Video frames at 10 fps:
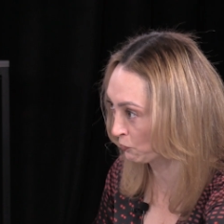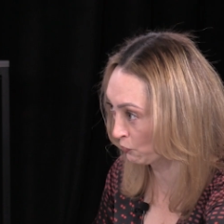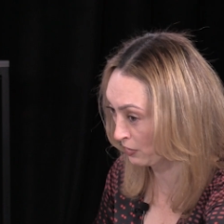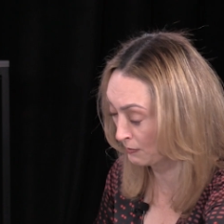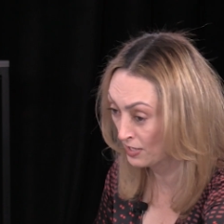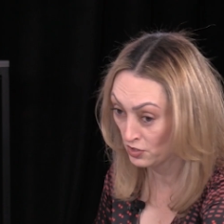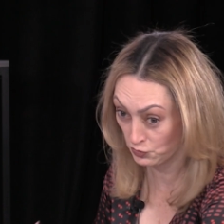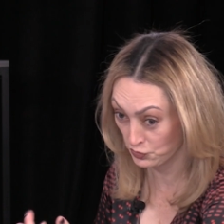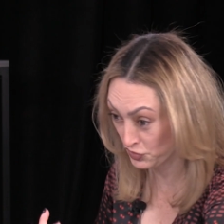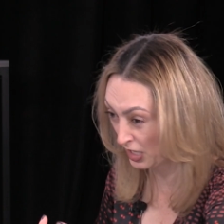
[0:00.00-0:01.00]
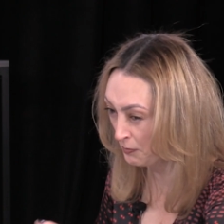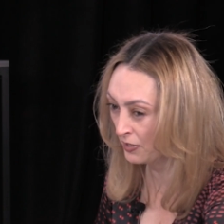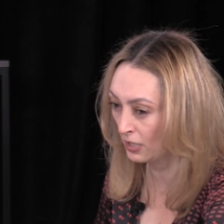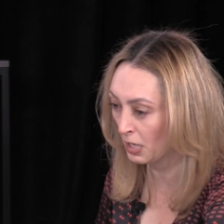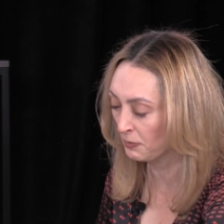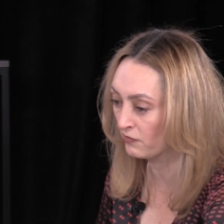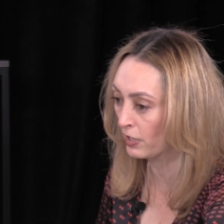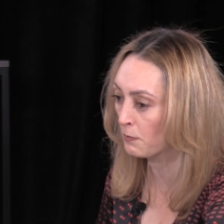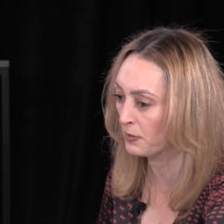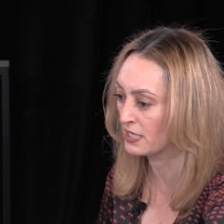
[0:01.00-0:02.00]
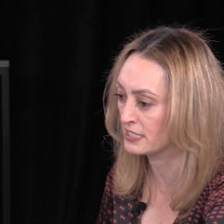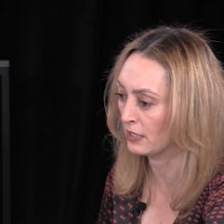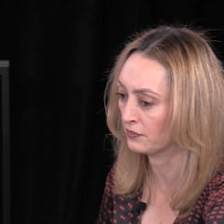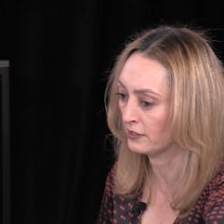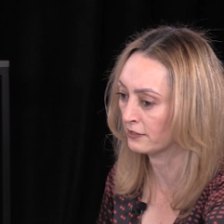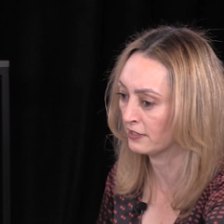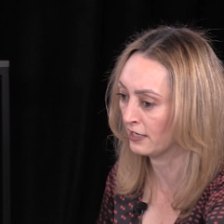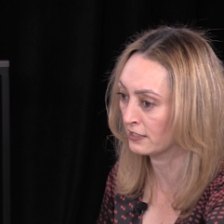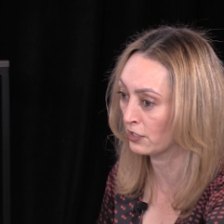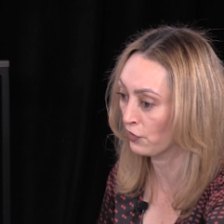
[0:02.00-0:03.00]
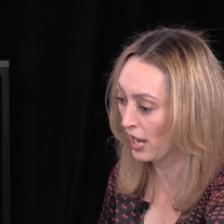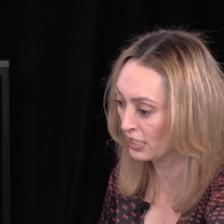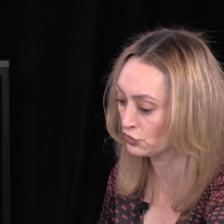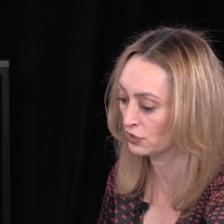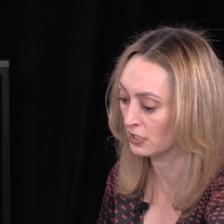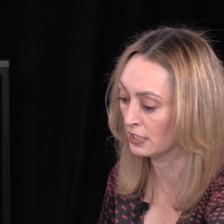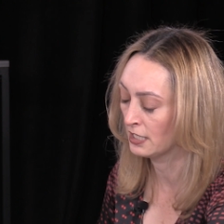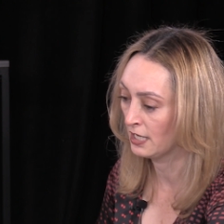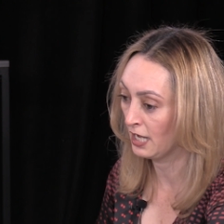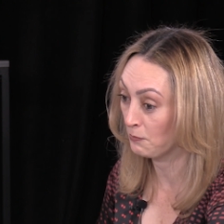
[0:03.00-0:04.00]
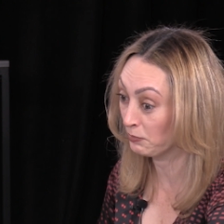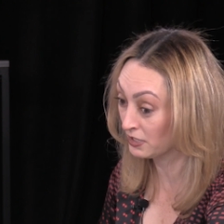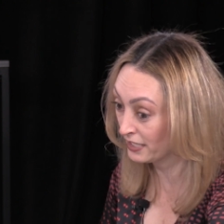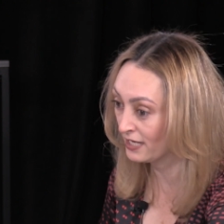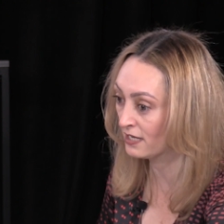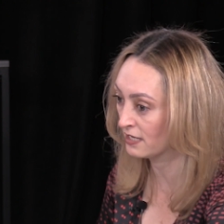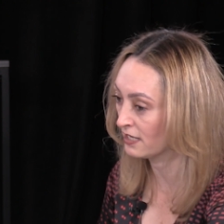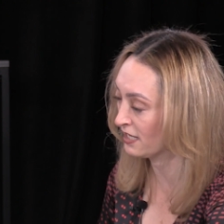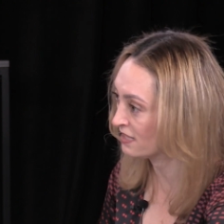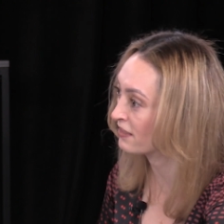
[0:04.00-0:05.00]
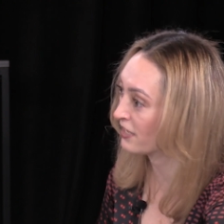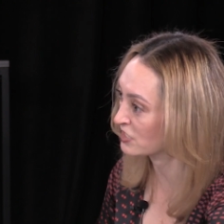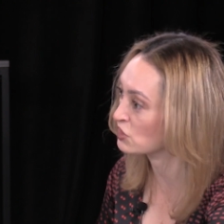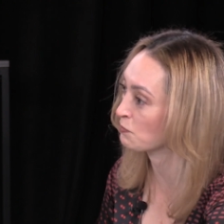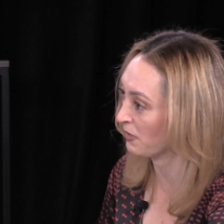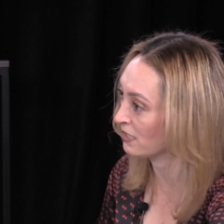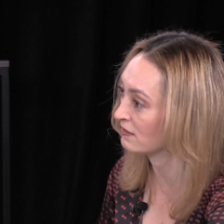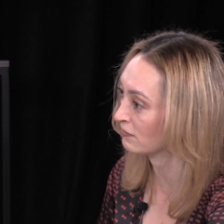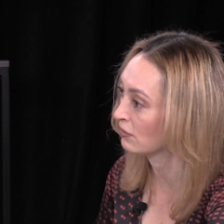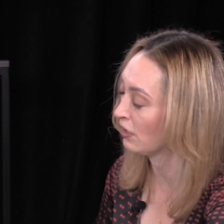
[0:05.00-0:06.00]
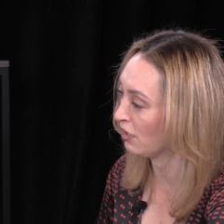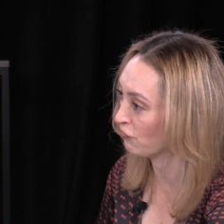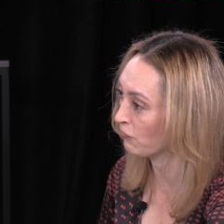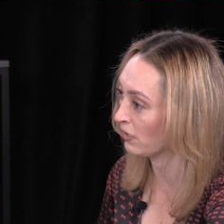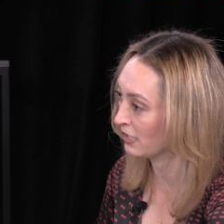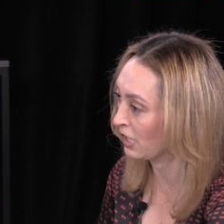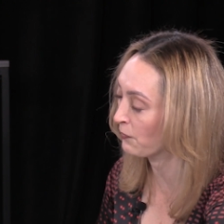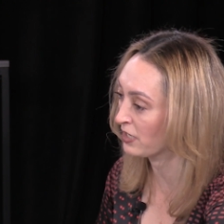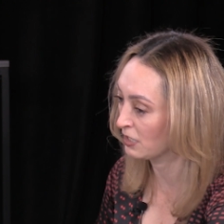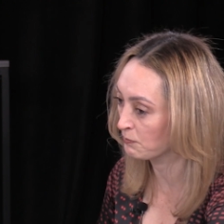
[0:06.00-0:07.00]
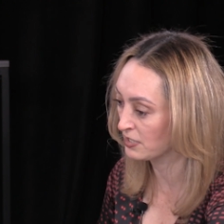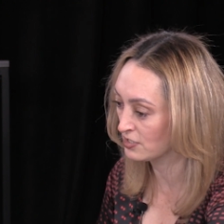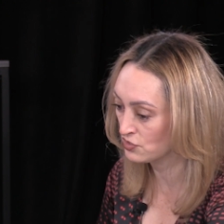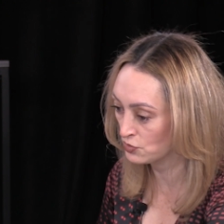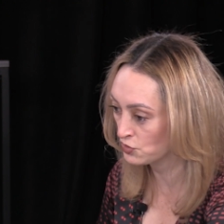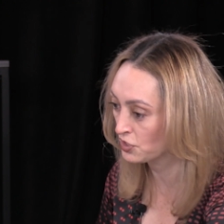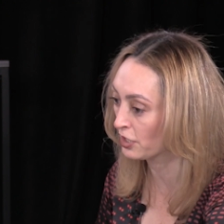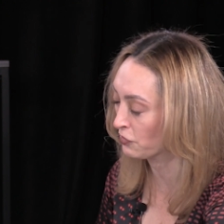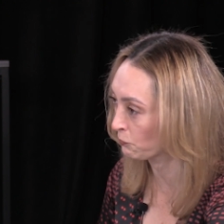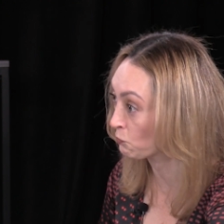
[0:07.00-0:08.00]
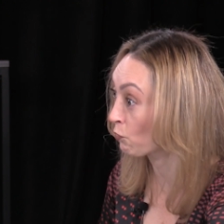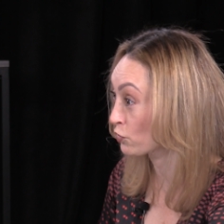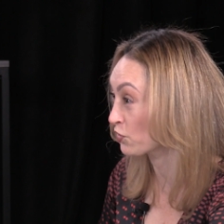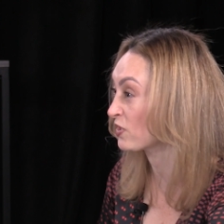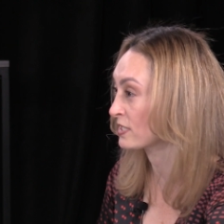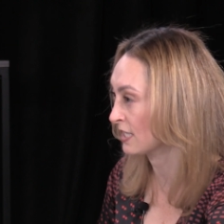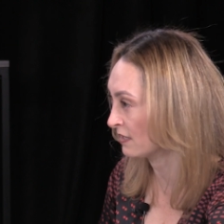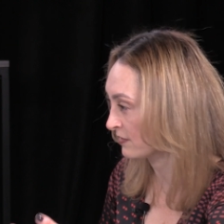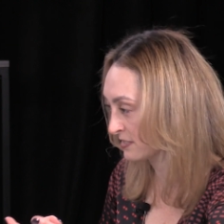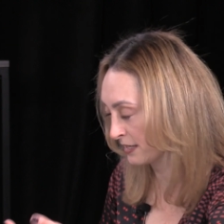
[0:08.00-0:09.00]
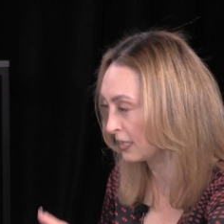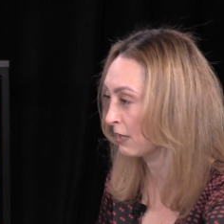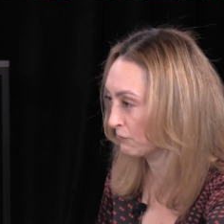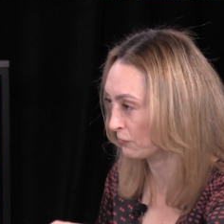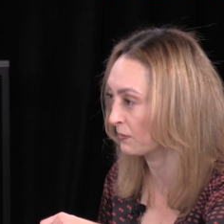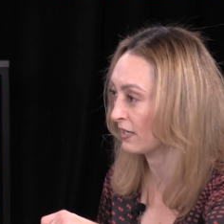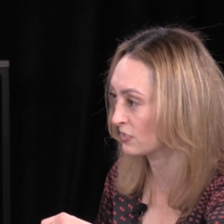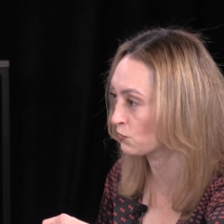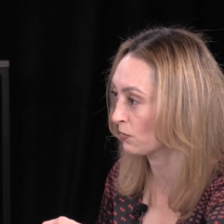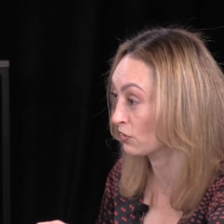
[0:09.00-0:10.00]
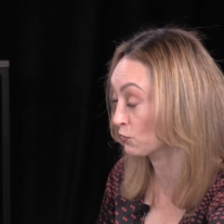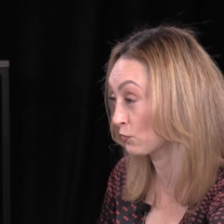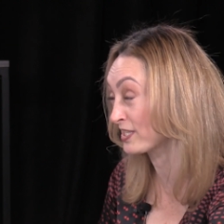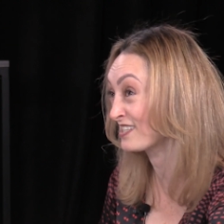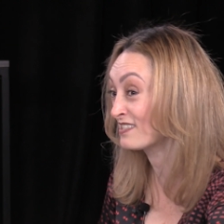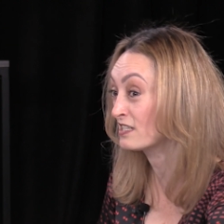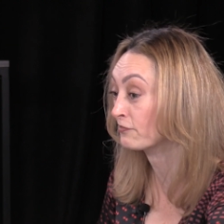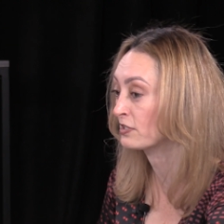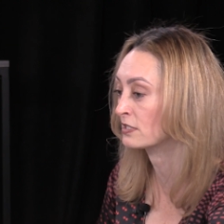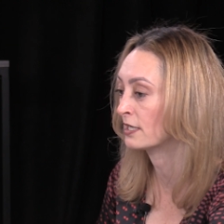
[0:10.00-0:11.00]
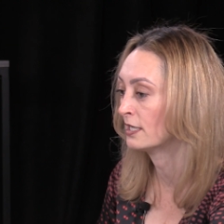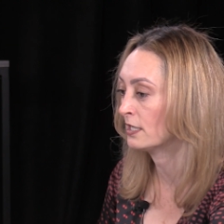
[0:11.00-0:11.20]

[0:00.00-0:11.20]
program. So there's a, a couple of companies out there that are actually uh, playing in that space of allowing companies to share the rewards or the savings that come from that as well. So it's a different,